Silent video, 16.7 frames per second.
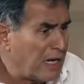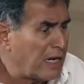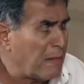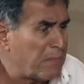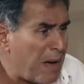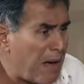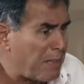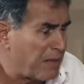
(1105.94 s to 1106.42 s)
in
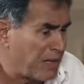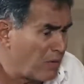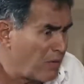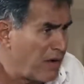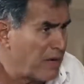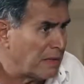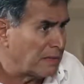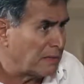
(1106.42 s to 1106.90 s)
a public
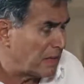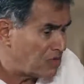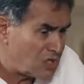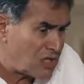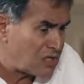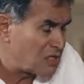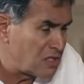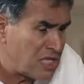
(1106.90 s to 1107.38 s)
way.
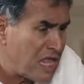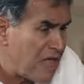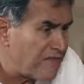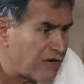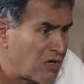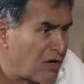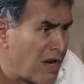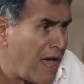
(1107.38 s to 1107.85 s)
It's just
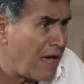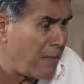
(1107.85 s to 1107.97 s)
never going to